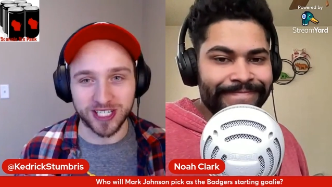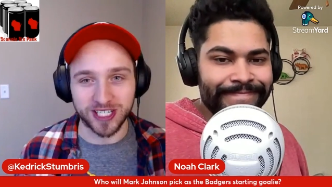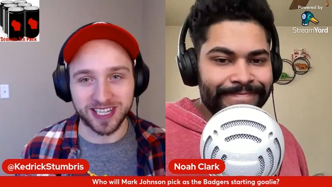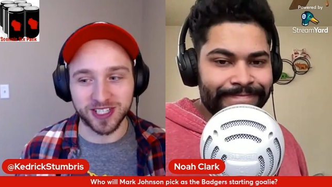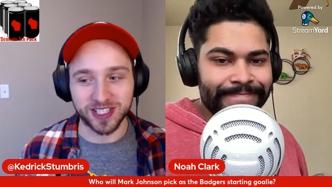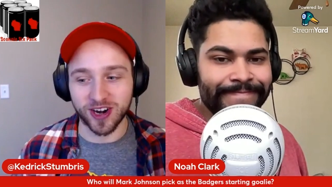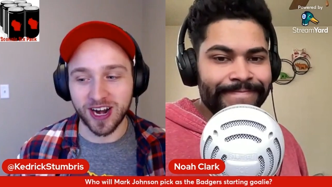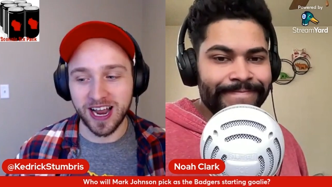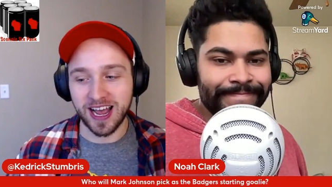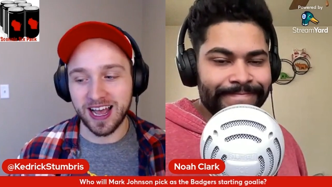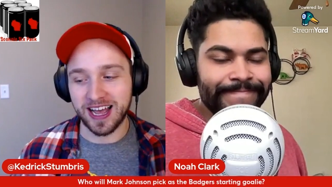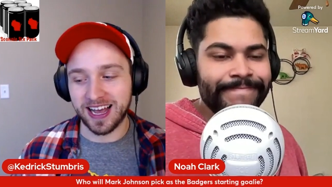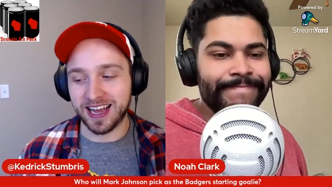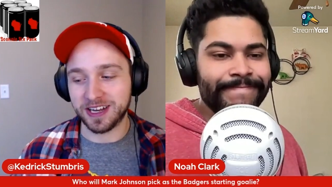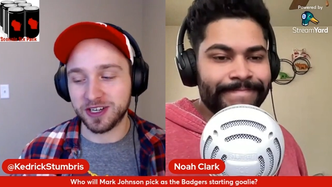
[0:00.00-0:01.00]
Speaker 1: to answer.
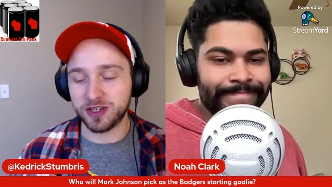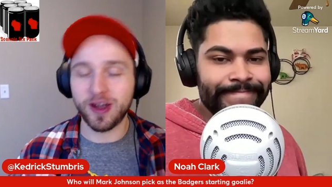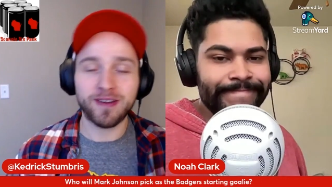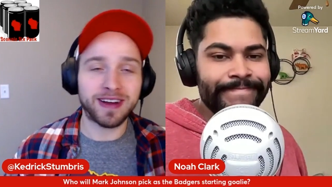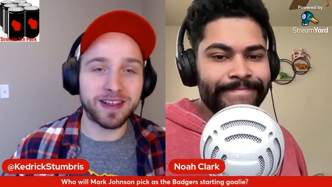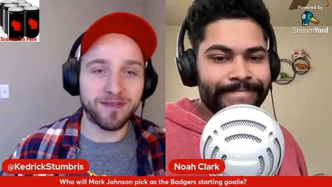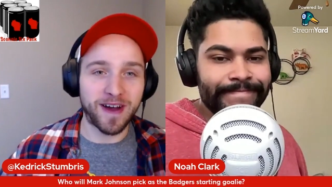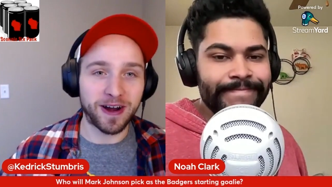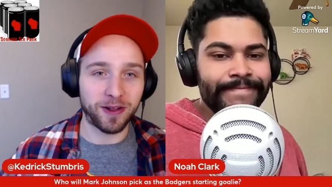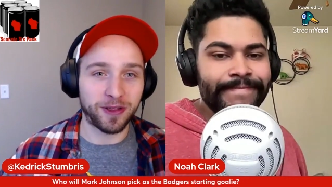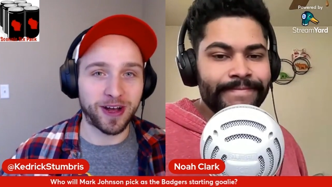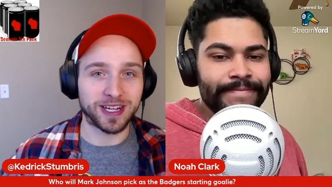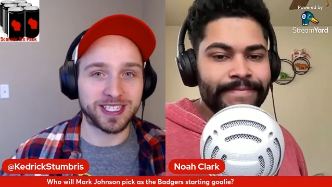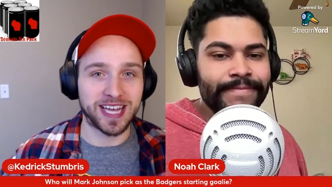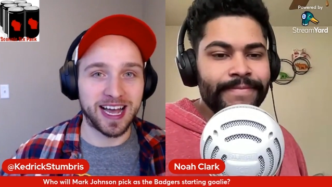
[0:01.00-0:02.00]
Do you have any final
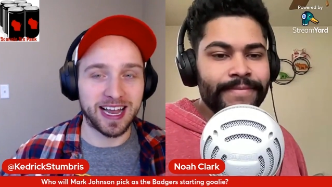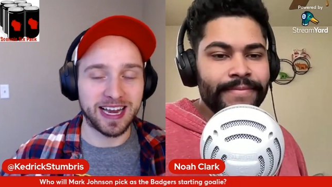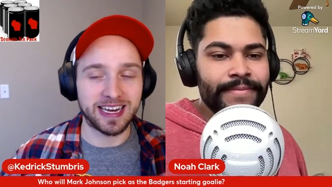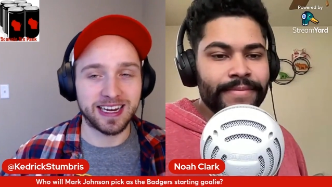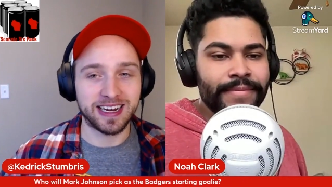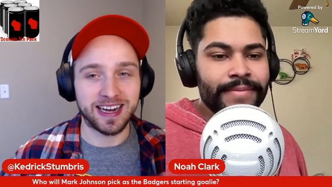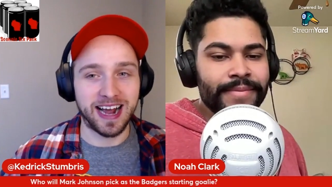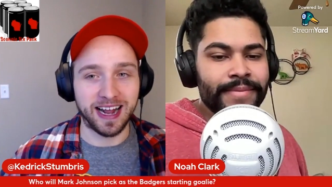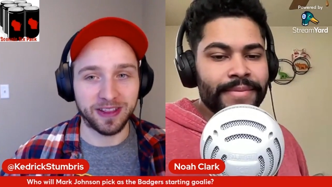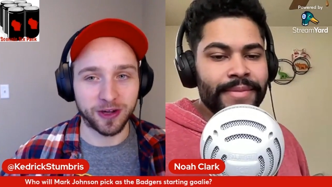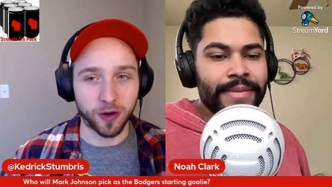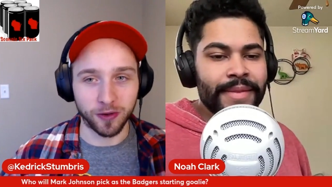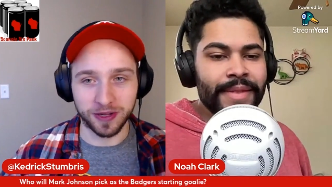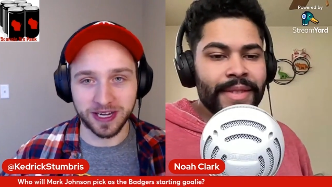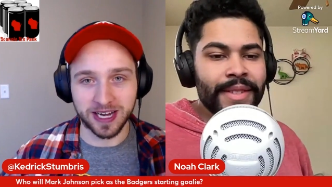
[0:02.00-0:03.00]
thoughts on the
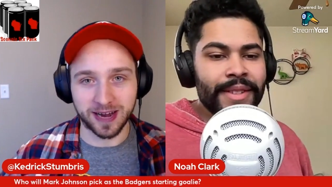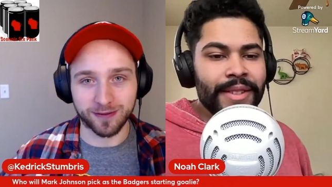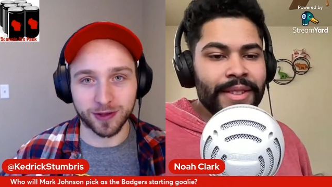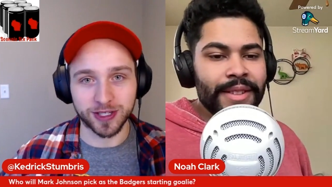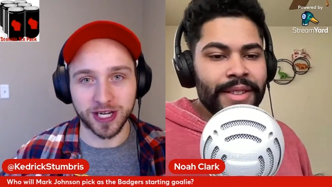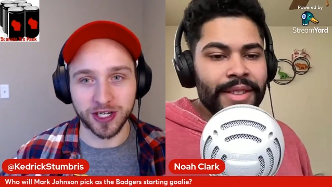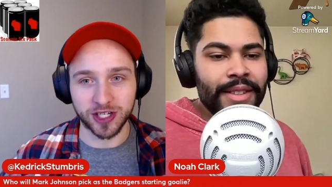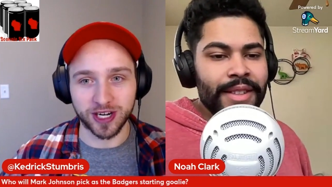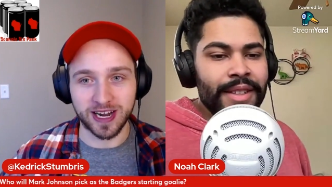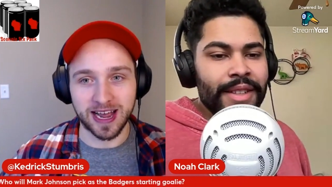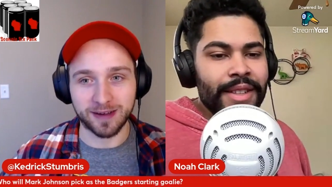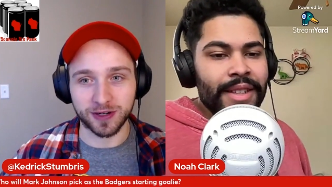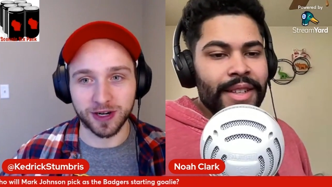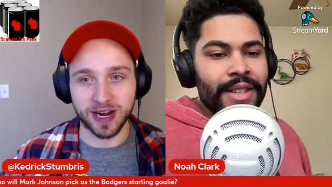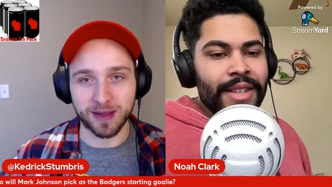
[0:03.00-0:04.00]
goalie conversation
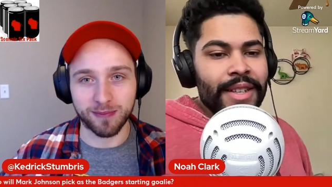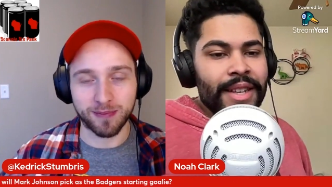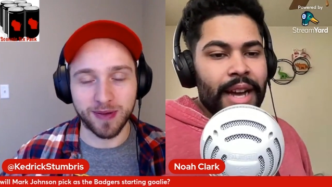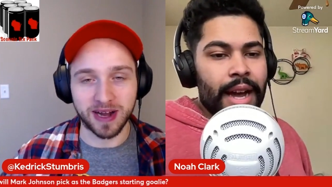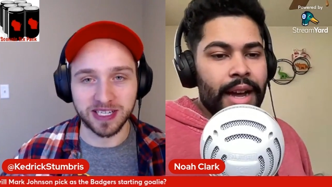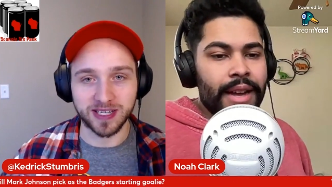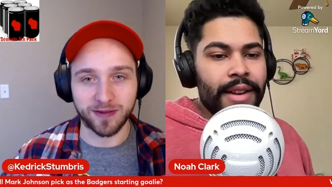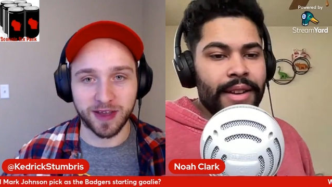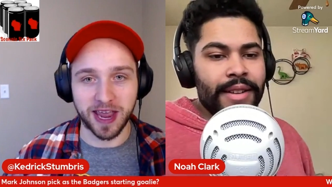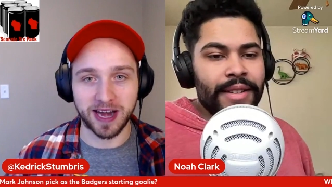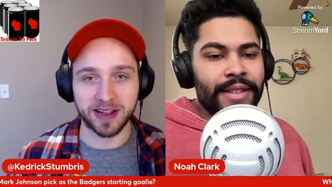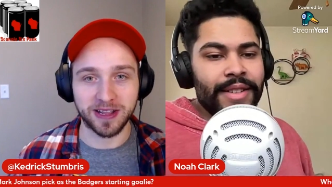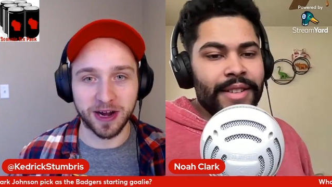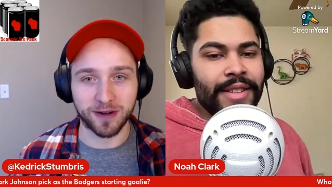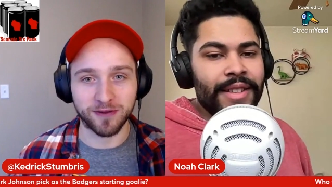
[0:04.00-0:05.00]
after I
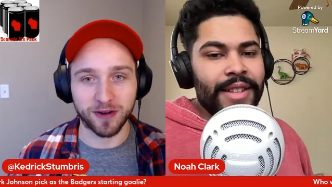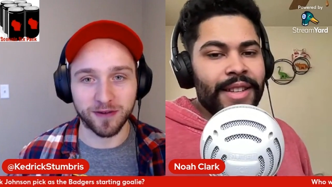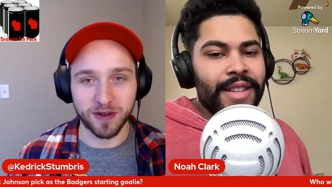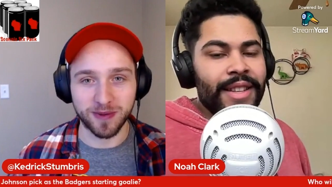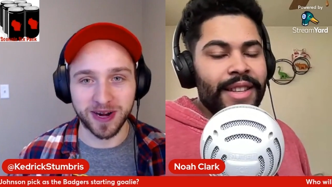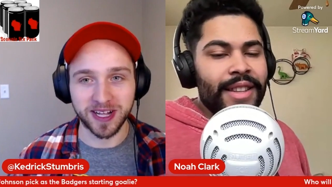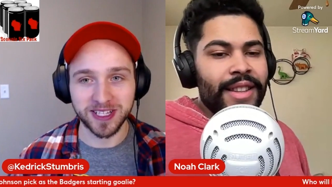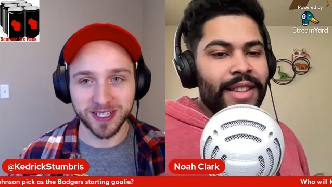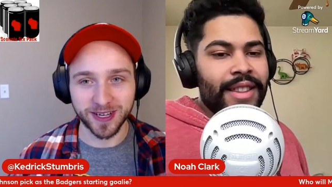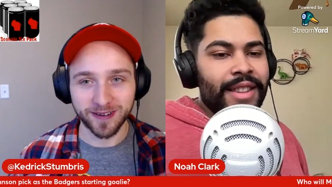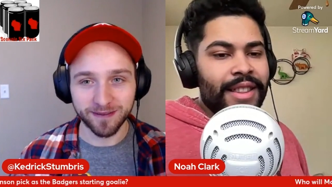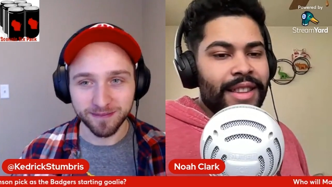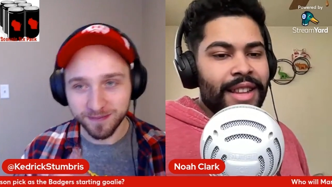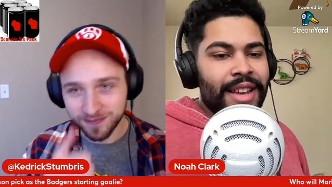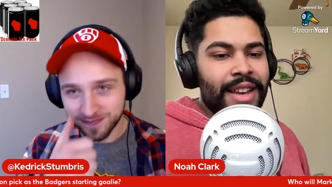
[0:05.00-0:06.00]
pontificated there for a few minutes?
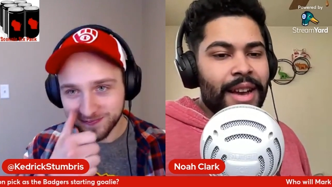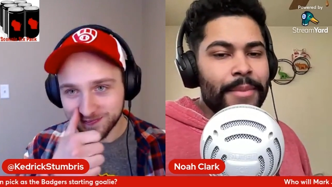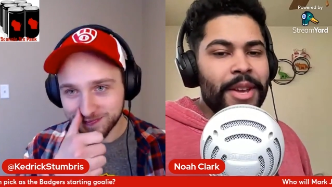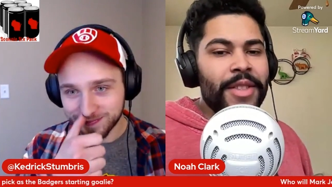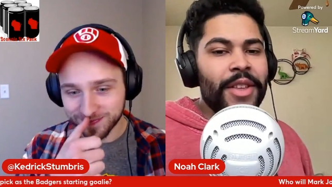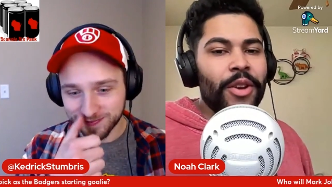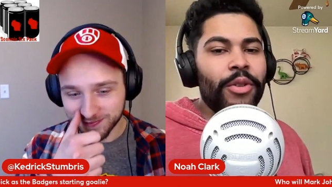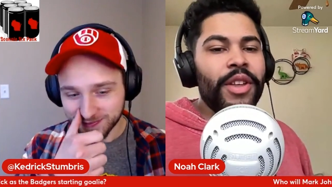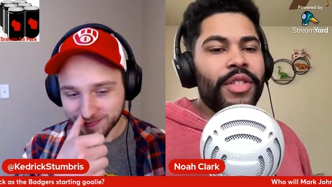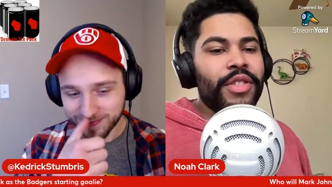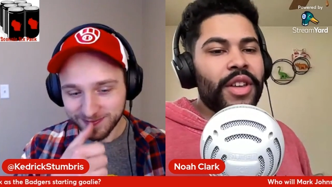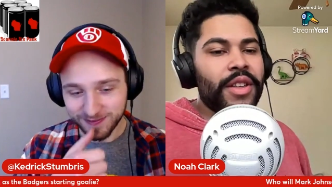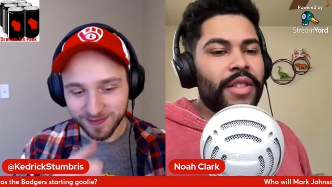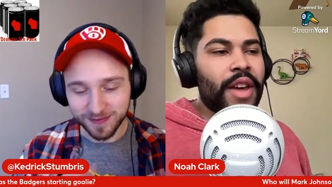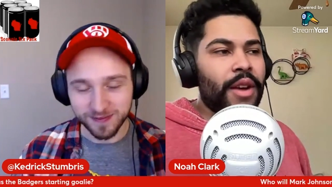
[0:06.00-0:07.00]
Speaker 2: I mean, the only
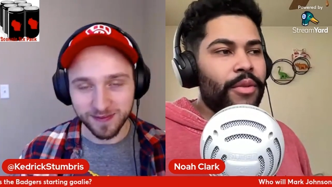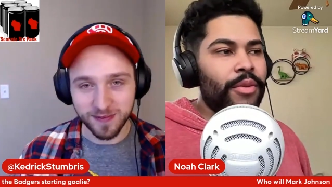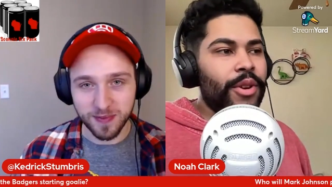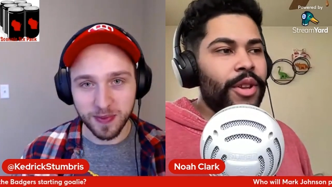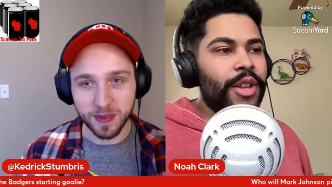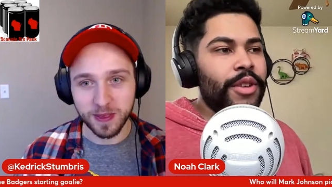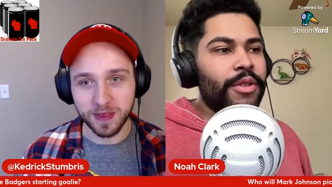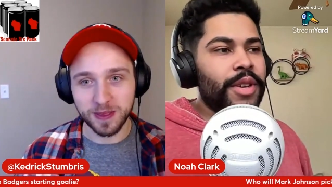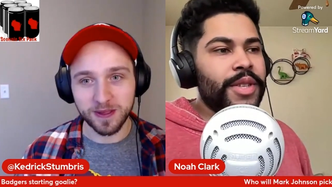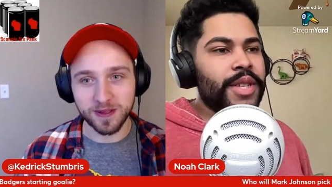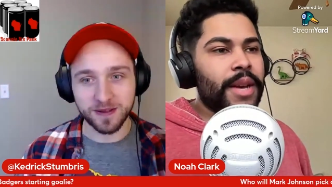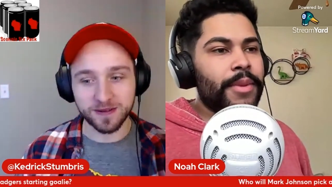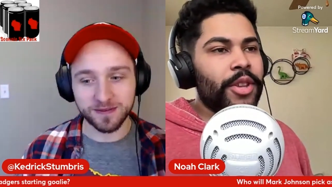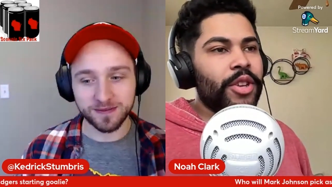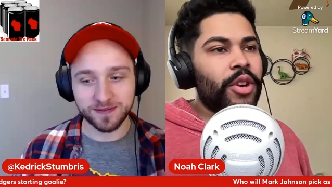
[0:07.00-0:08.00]
thing that really you could say
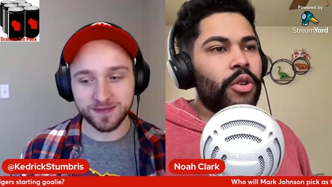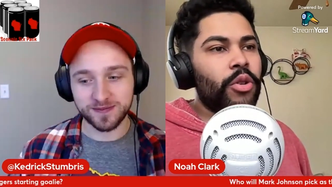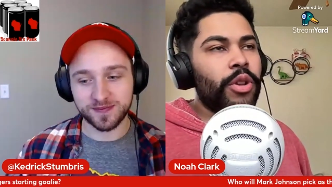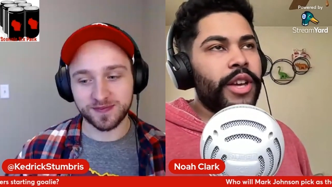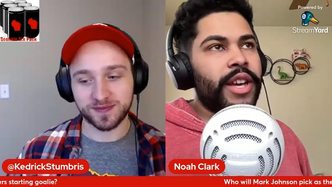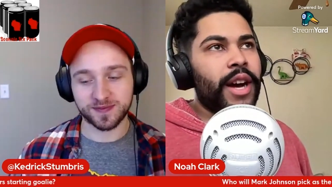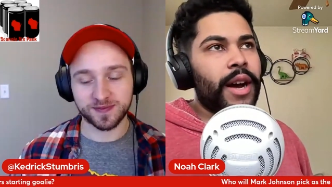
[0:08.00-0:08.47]
about the goalie